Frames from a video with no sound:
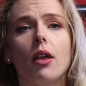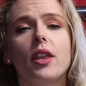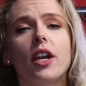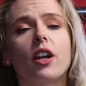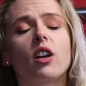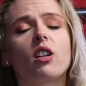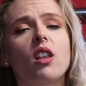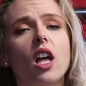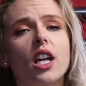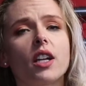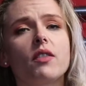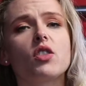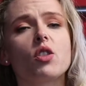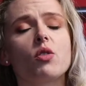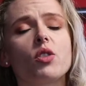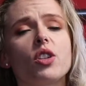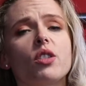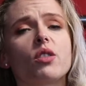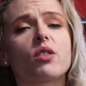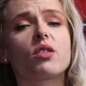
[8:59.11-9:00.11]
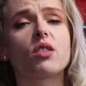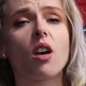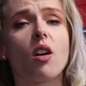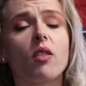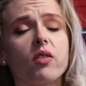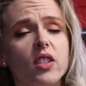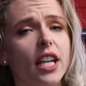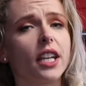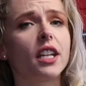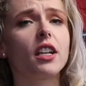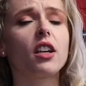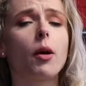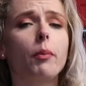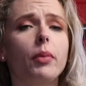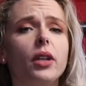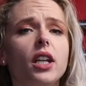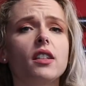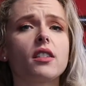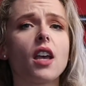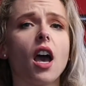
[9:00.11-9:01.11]
There are a lot of do-it-yourself tanning
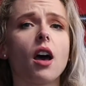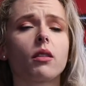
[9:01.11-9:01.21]
companies